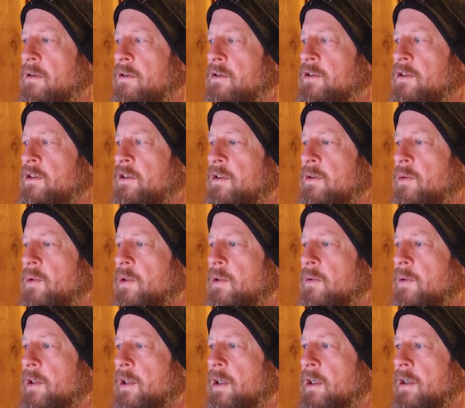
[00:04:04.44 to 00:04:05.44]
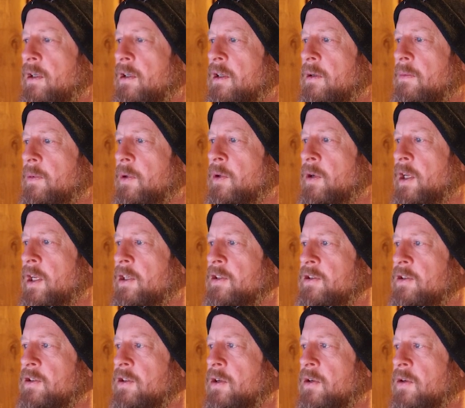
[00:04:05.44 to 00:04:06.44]
see where we end up. Okay,
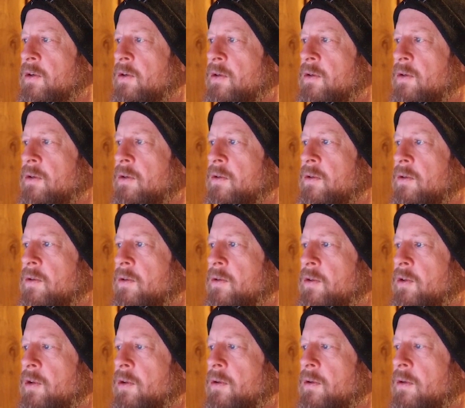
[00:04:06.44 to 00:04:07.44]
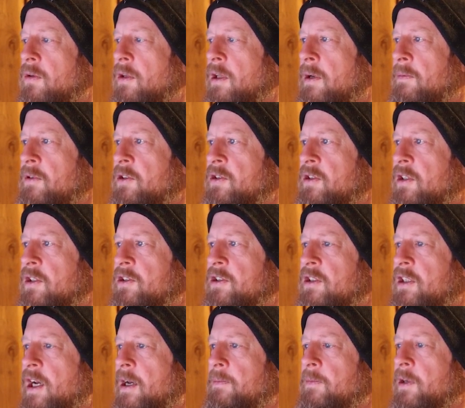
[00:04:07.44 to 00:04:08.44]
so I'm just going to
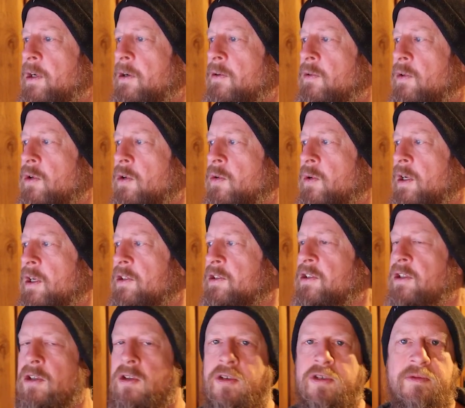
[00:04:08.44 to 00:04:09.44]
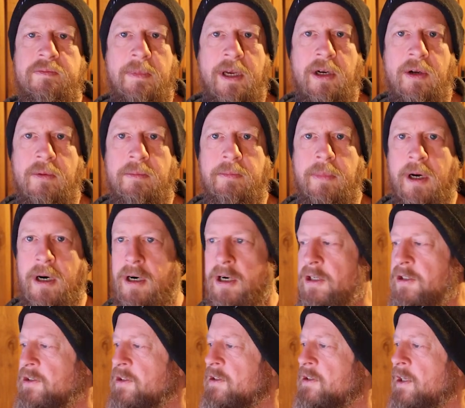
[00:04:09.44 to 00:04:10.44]
stop there real quick. See those metal
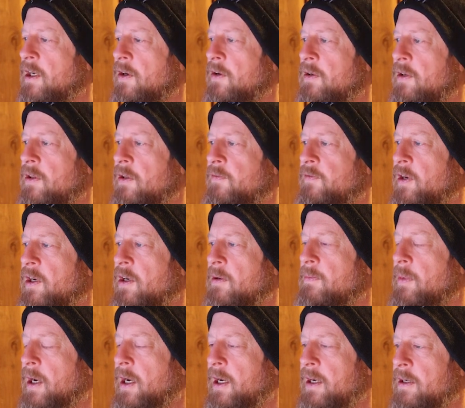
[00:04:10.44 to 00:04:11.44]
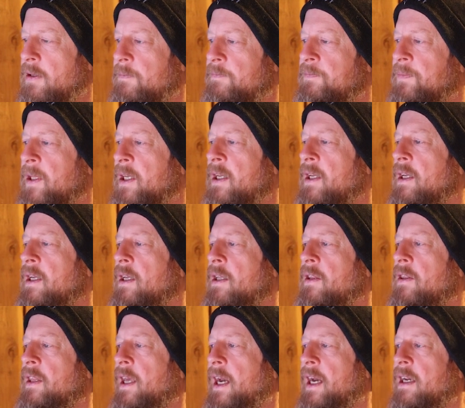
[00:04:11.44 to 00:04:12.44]
bars down on the very bottom?
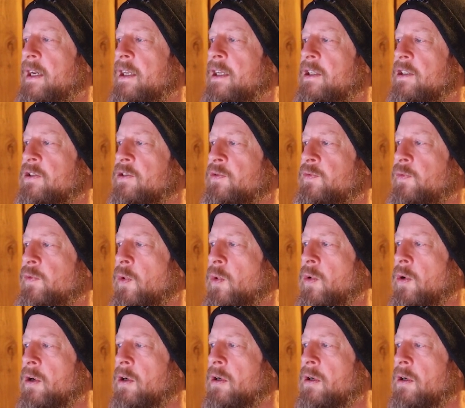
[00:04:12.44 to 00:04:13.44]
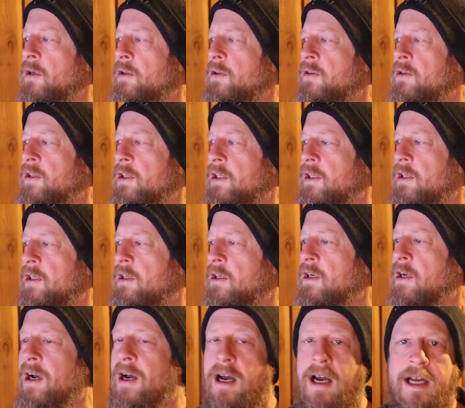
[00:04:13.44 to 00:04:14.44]
That is for the
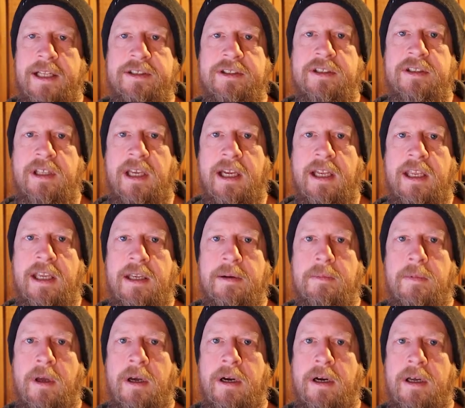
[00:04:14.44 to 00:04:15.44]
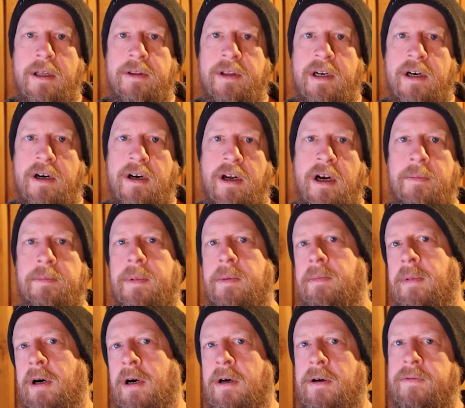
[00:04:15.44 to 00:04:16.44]
cots that get that are up
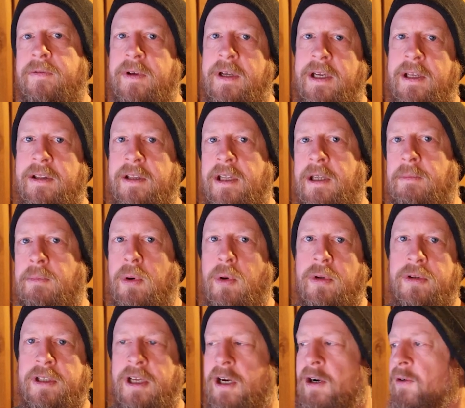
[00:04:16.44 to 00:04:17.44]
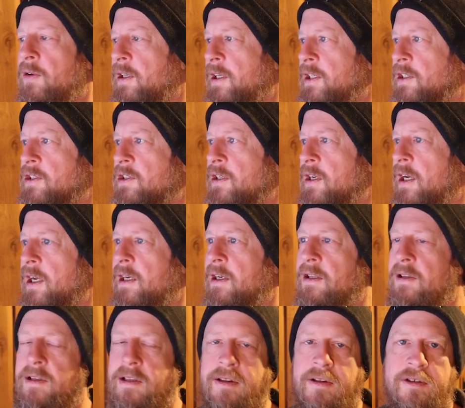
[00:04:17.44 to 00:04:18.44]
above, and they get pulled down each night.
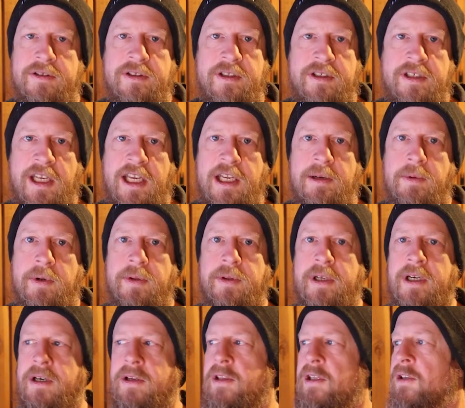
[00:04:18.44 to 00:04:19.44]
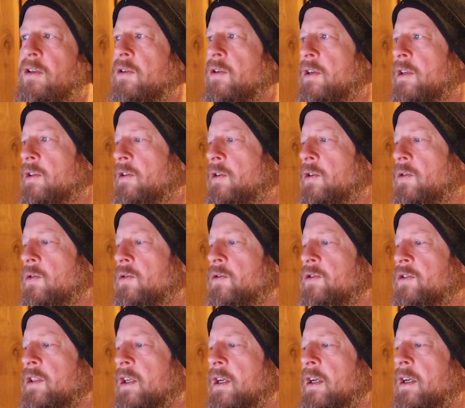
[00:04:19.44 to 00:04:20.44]
And then there's a table there that you can
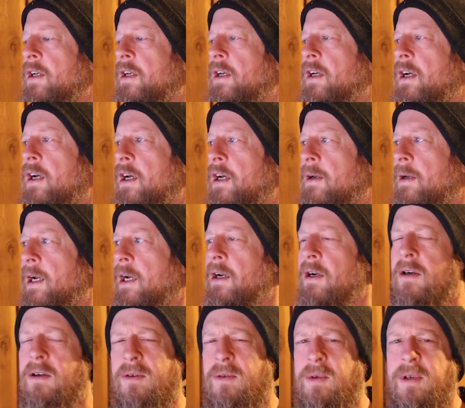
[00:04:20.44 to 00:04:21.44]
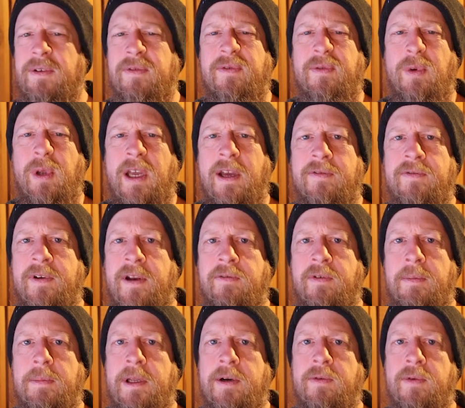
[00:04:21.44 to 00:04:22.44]
use. I don't know, we have
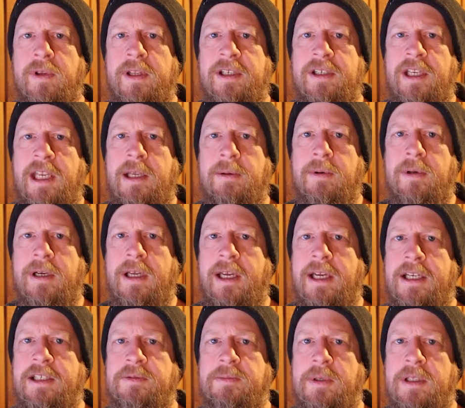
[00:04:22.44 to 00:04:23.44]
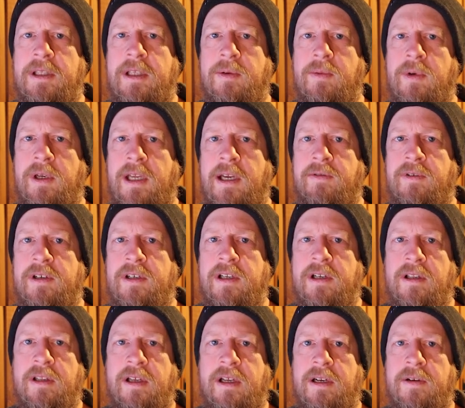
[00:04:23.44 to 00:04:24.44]
never been really table guys, but then we haven't done
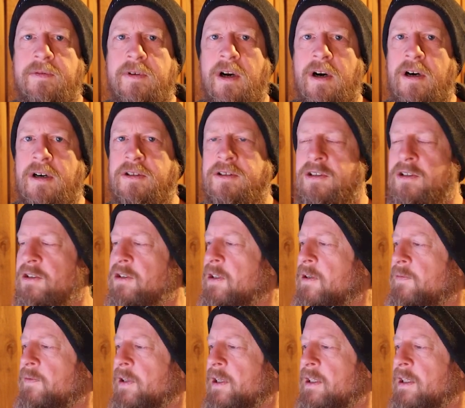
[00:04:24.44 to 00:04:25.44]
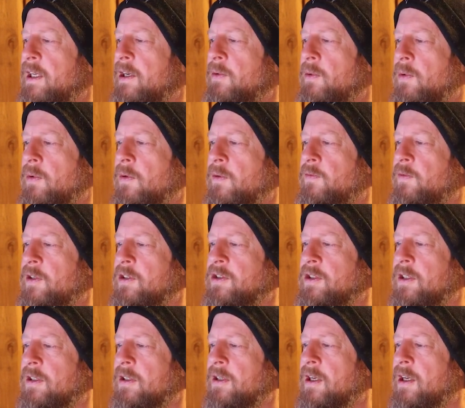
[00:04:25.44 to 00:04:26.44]
a lot of cards or stuff like that when we're
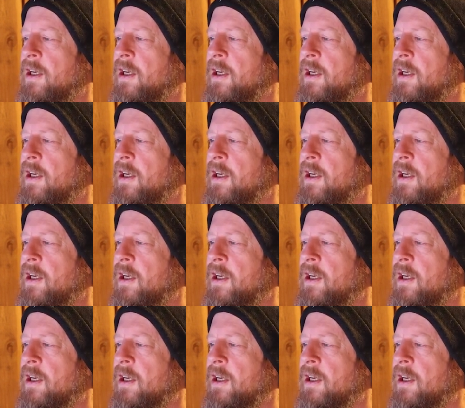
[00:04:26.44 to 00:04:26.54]
fishing.